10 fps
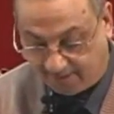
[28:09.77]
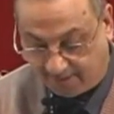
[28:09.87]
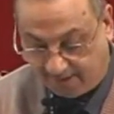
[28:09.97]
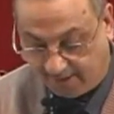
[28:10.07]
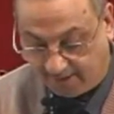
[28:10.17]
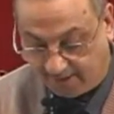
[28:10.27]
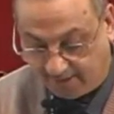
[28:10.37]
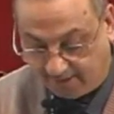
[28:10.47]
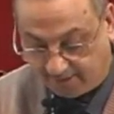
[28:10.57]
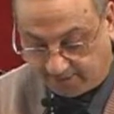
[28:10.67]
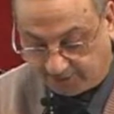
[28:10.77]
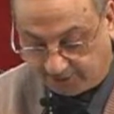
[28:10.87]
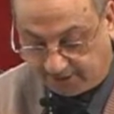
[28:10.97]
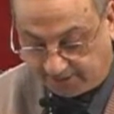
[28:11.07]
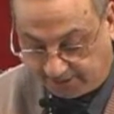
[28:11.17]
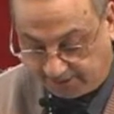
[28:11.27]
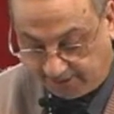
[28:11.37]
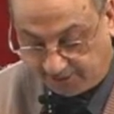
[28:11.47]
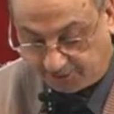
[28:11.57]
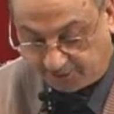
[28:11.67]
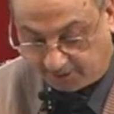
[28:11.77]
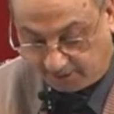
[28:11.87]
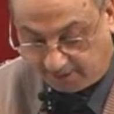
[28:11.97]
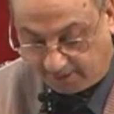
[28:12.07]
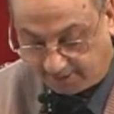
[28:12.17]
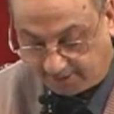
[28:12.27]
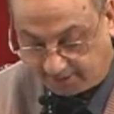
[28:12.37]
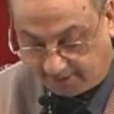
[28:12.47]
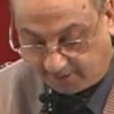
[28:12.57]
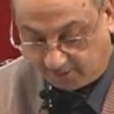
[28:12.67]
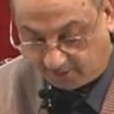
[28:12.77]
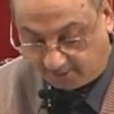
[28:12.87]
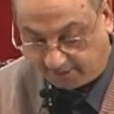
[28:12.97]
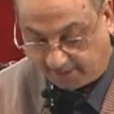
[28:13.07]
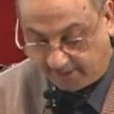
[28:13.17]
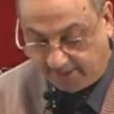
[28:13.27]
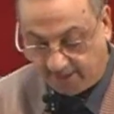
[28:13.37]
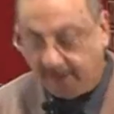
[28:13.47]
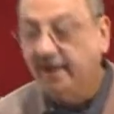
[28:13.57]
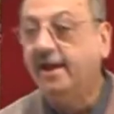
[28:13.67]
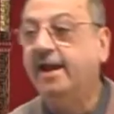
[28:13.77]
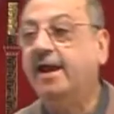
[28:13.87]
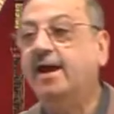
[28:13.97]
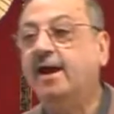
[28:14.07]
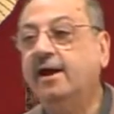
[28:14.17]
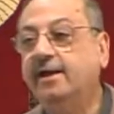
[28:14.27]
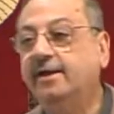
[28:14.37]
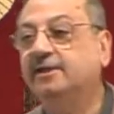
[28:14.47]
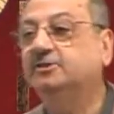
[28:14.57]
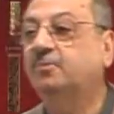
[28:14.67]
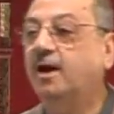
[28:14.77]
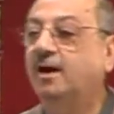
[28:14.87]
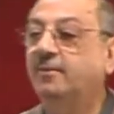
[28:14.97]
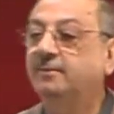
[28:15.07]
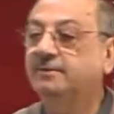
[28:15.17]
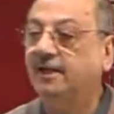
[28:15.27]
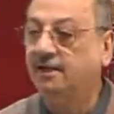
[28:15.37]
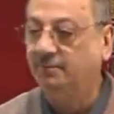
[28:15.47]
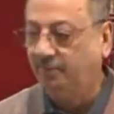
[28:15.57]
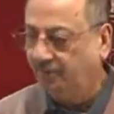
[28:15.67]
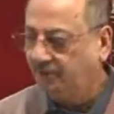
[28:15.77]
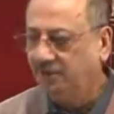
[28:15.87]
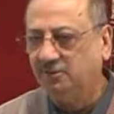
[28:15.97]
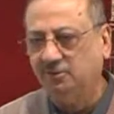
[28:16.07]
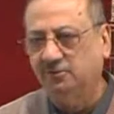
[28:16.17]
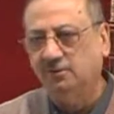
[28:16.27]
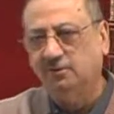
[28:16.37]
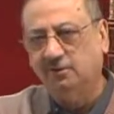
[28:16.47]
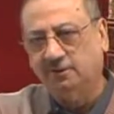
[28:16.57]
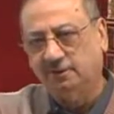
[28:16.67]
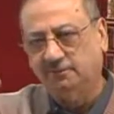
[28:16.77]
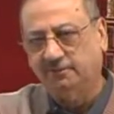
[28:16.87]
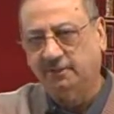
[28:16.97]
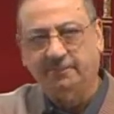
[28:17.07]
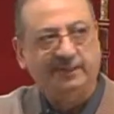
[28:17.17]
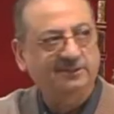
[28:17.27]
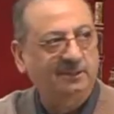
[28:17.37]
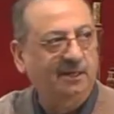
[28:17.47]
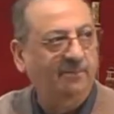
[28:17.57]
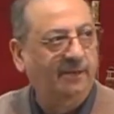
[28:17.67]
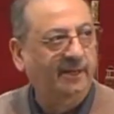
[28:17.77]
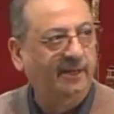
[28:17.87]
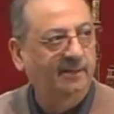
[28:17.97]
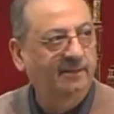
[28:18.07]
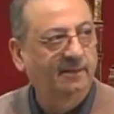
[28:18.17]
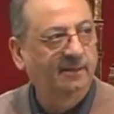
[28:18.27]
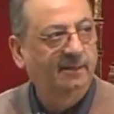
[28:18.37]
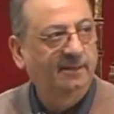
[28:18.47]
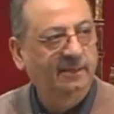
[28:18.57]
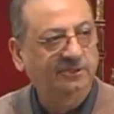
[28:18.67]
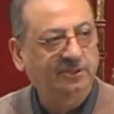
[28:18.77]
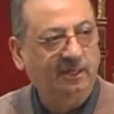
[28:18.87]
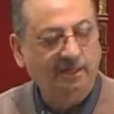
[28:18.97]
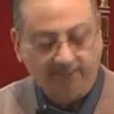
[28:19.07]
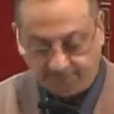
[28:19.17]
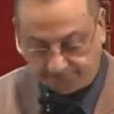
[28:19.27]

Asha ya'ishu, qāla yakilu. Okay. AI is Bab daraba. Put into, you know, with a pencil a bracket, inshallah.